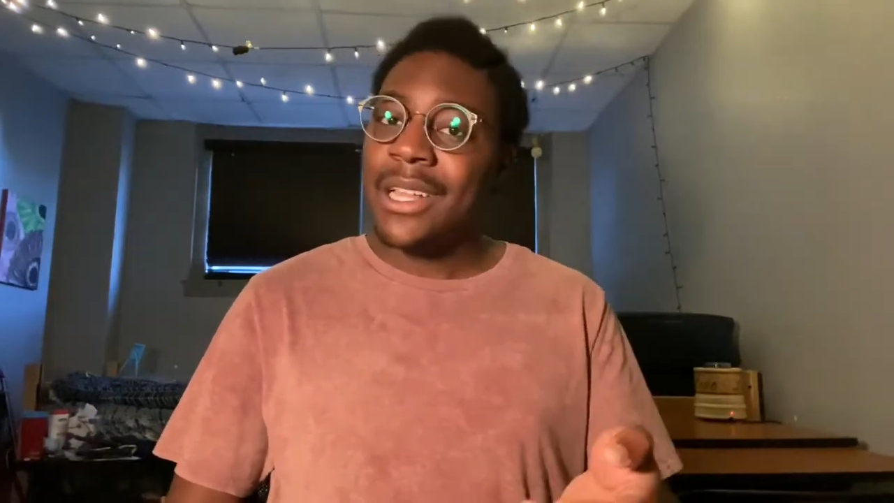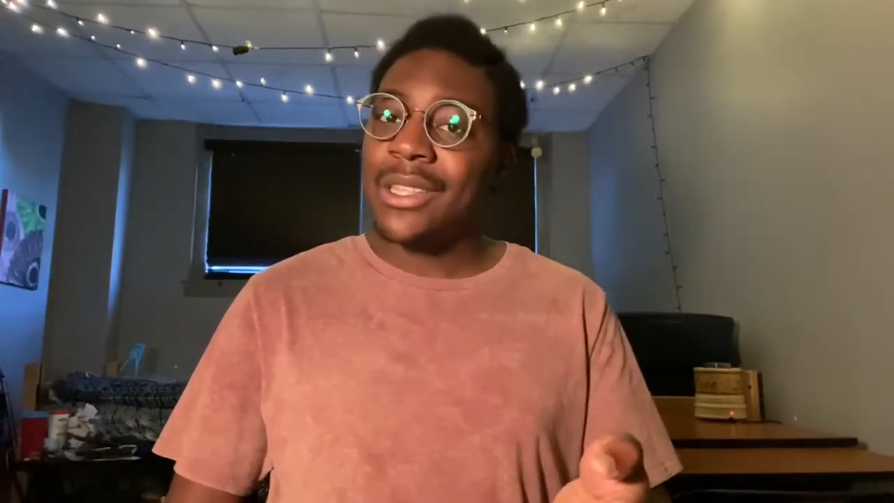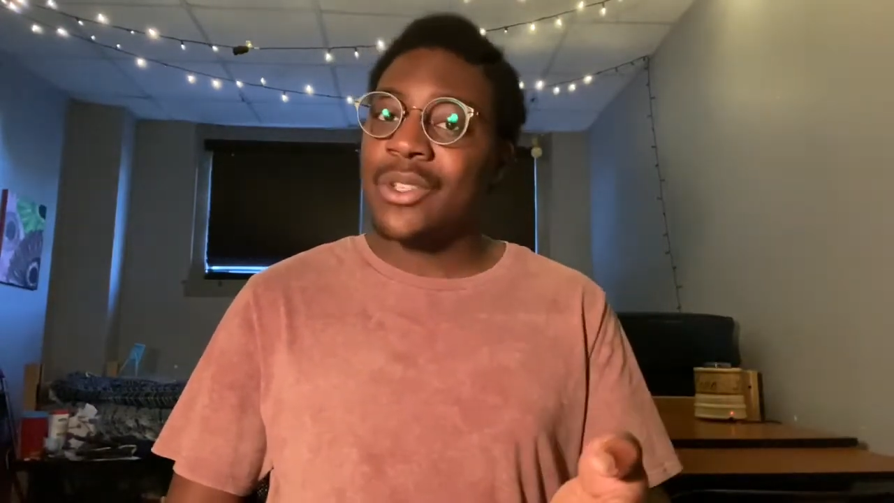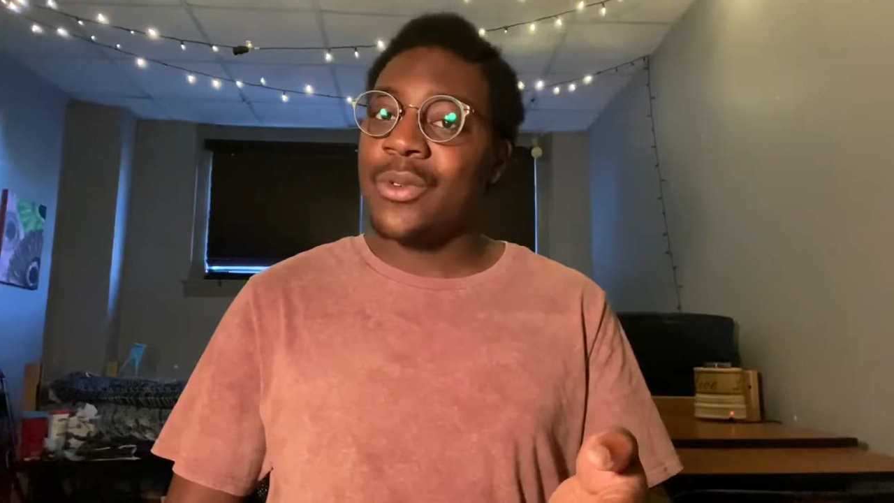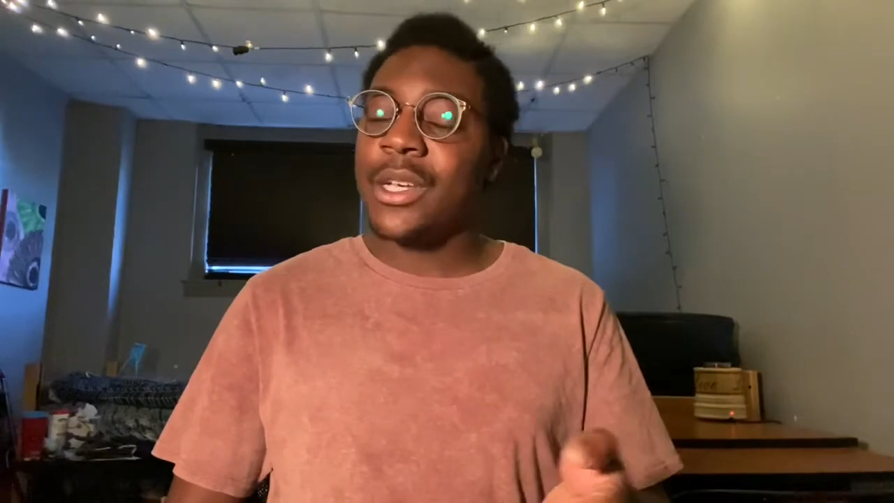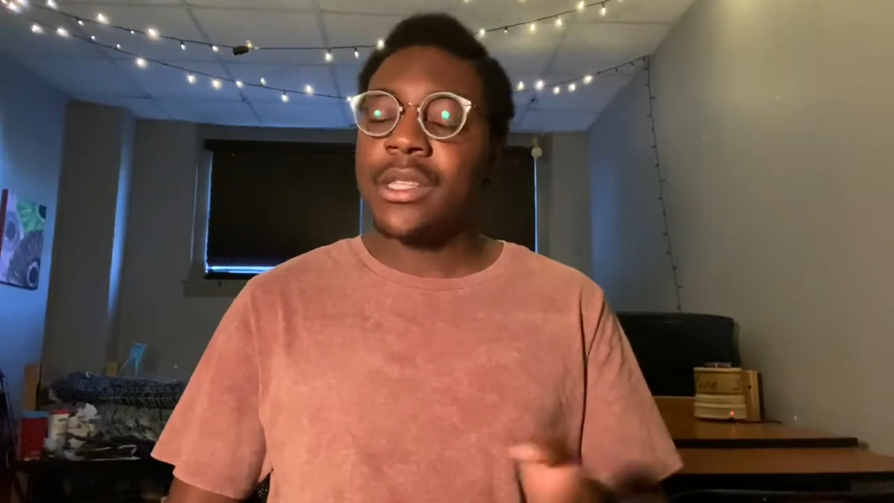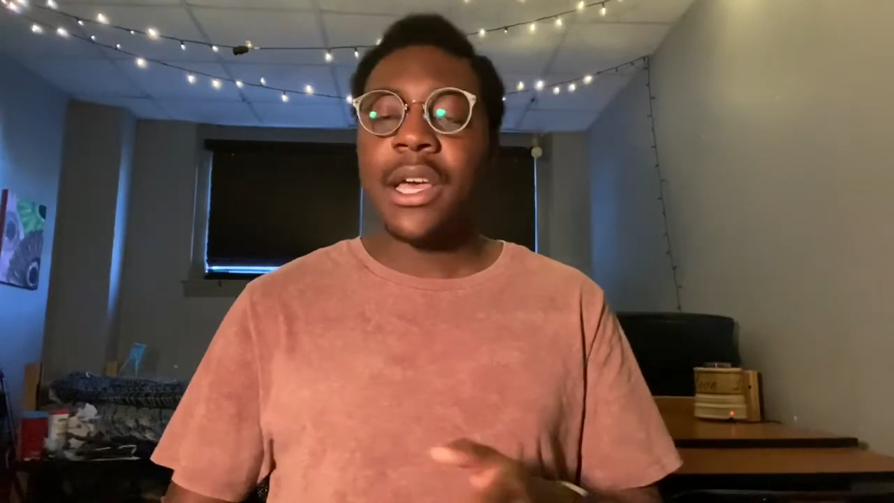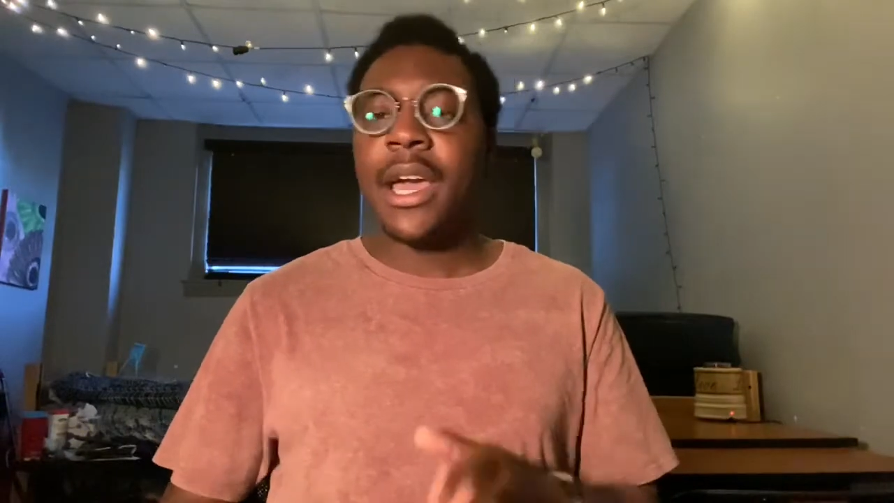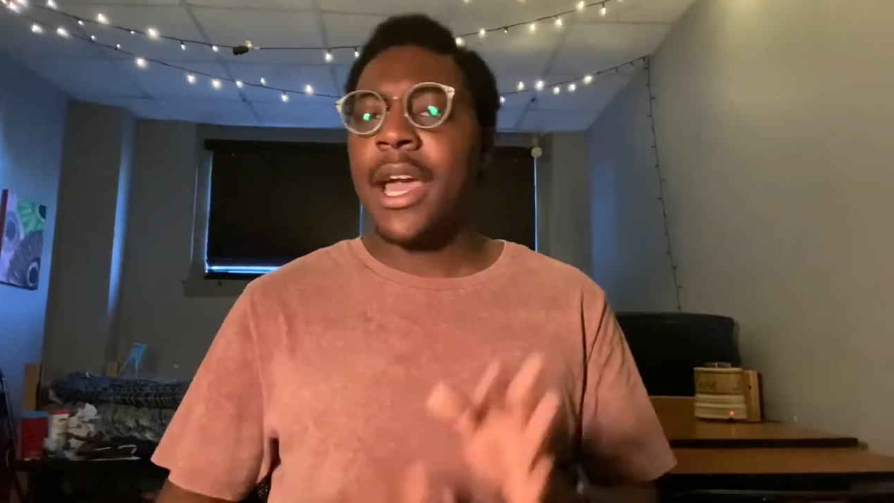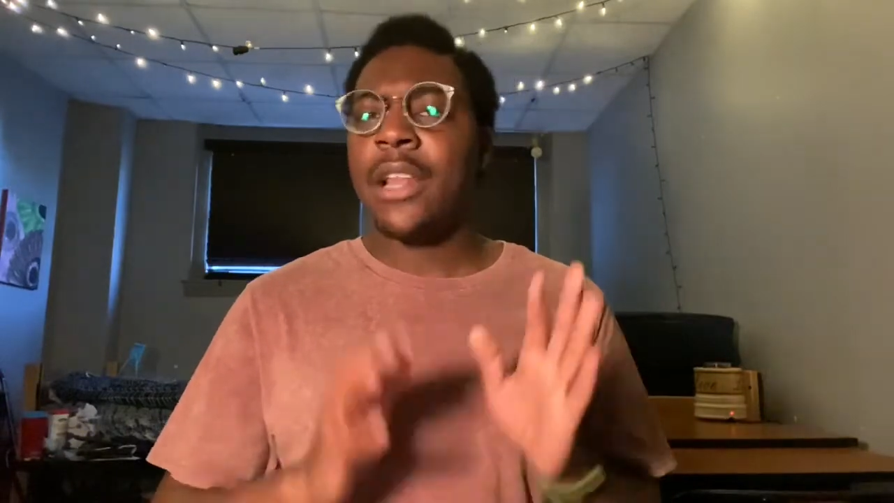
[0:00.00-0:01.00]
to it,
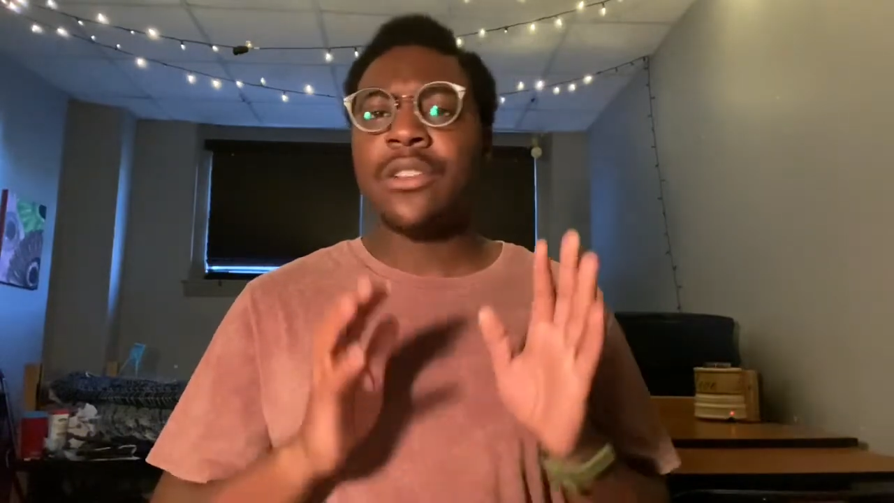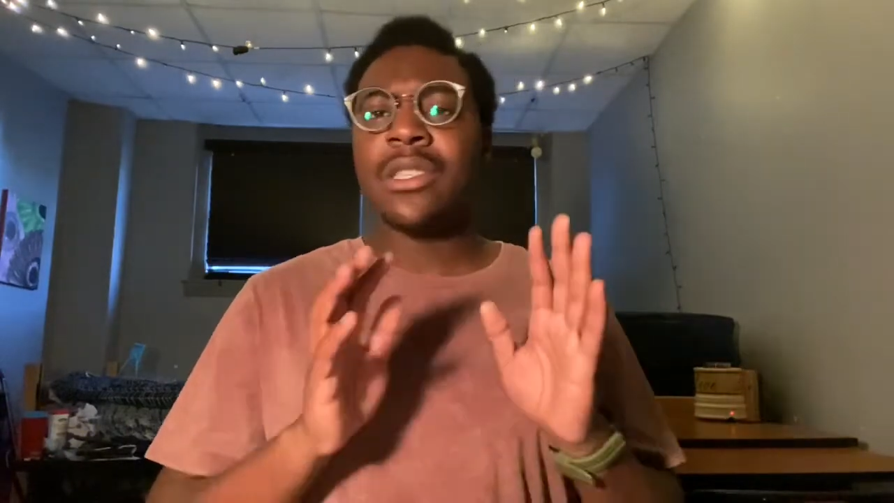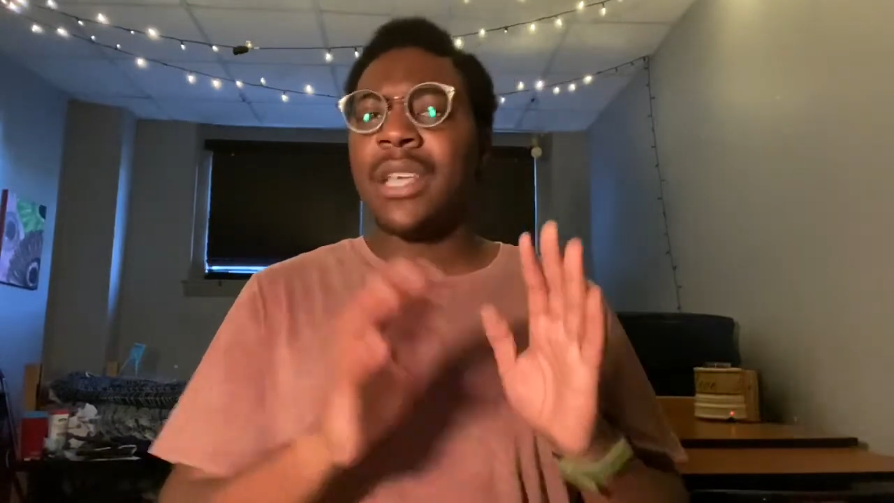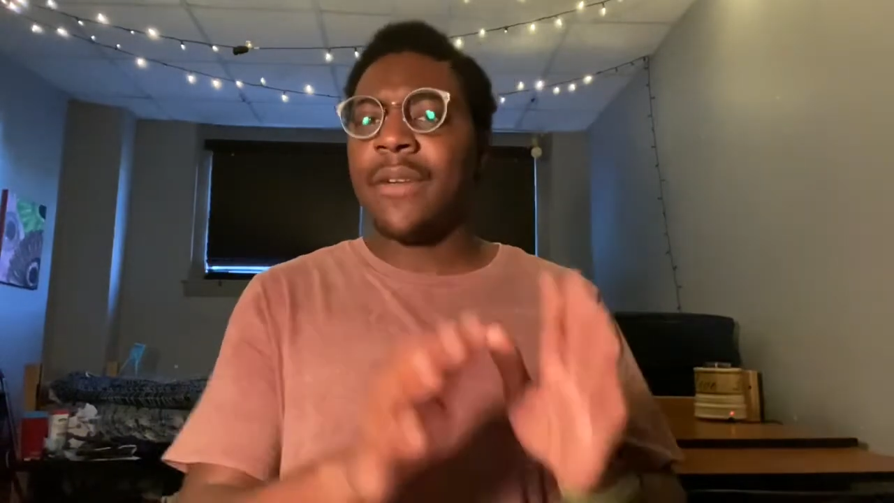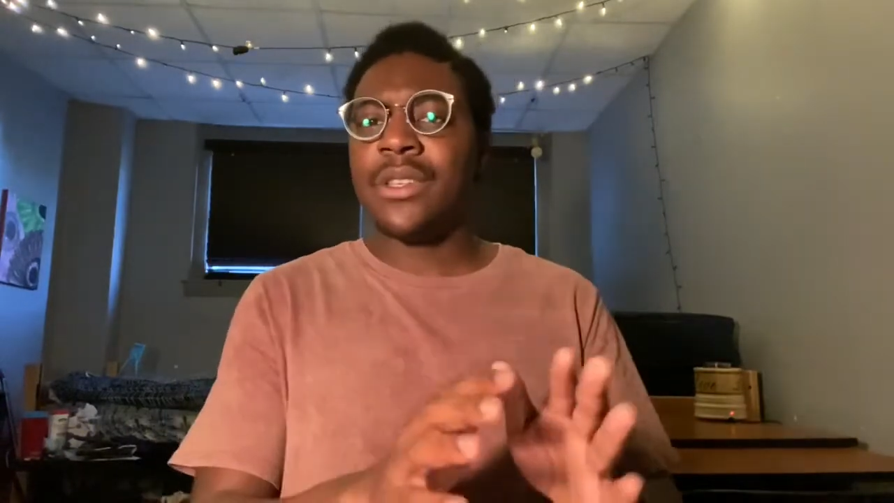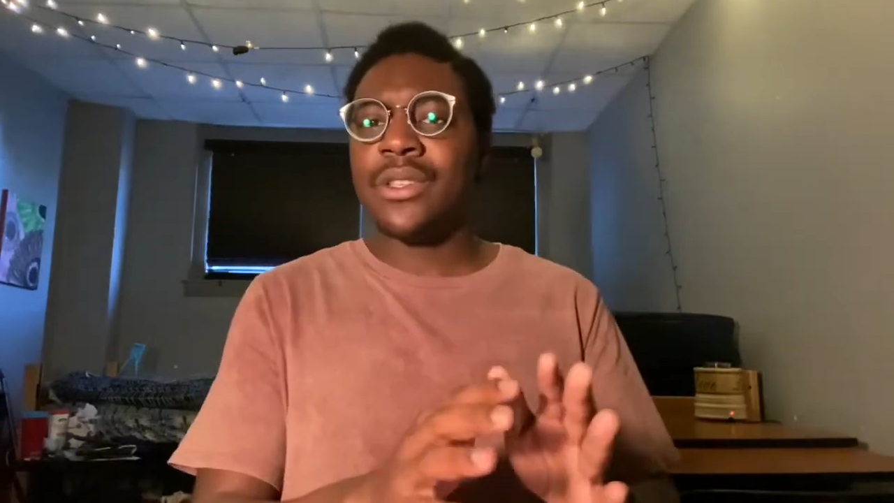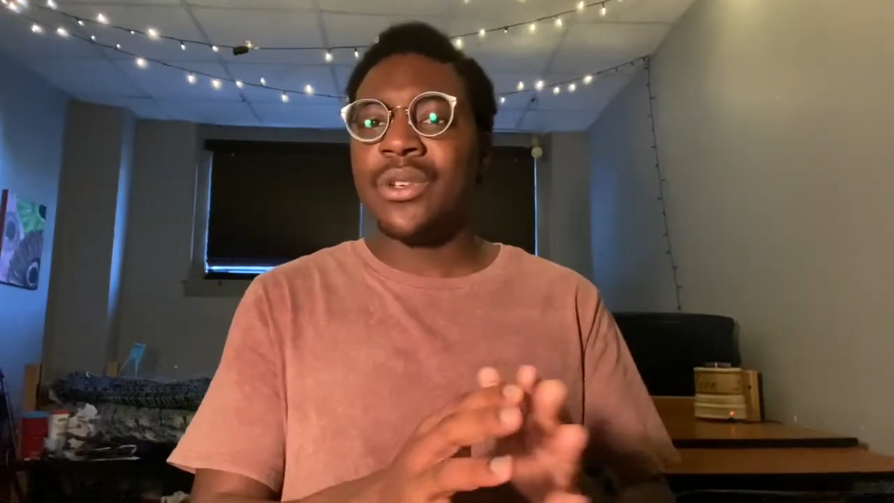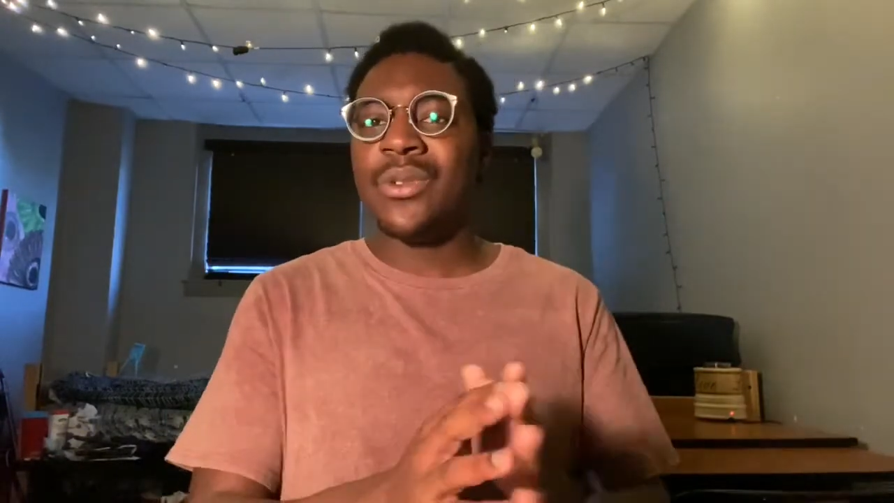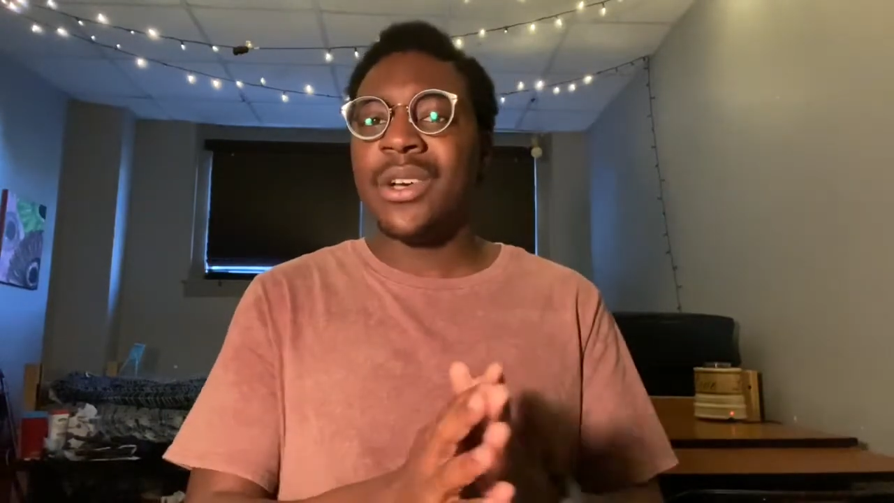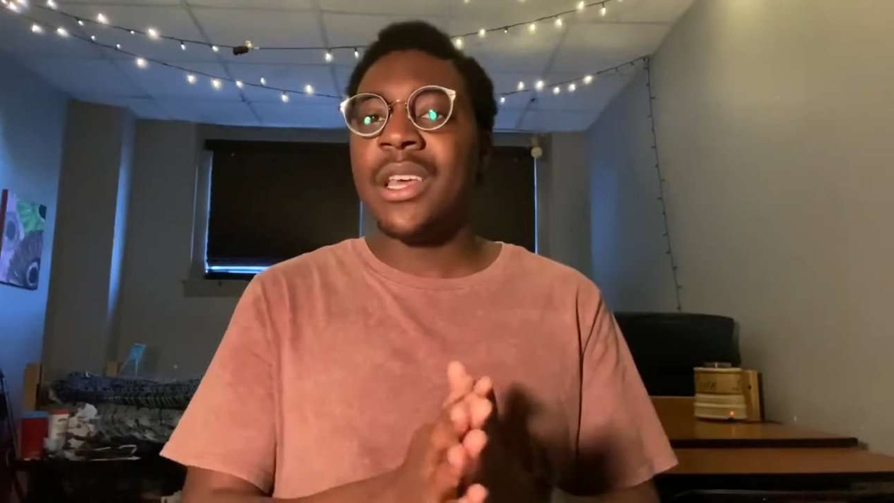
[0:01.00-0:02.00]
and you just have to
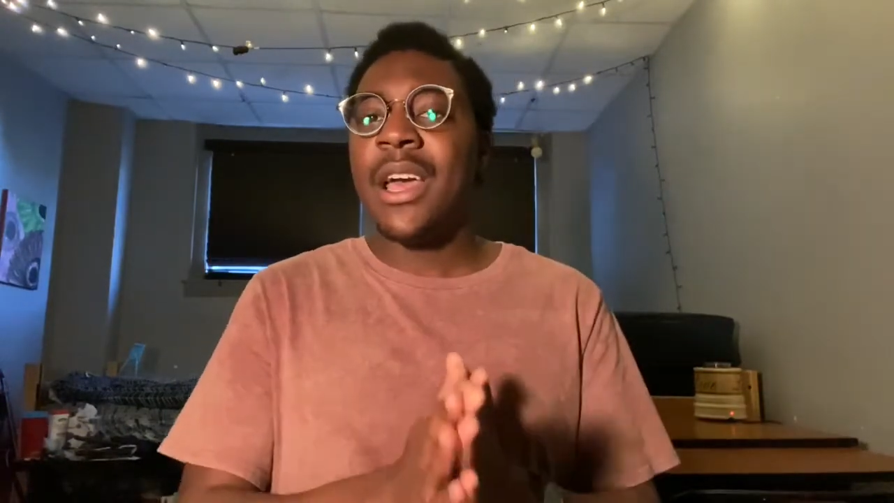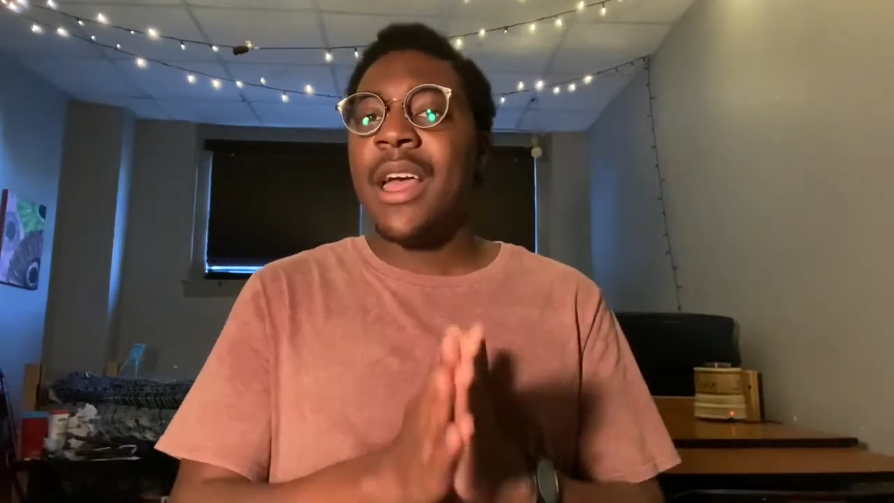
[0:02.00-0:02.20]
do it.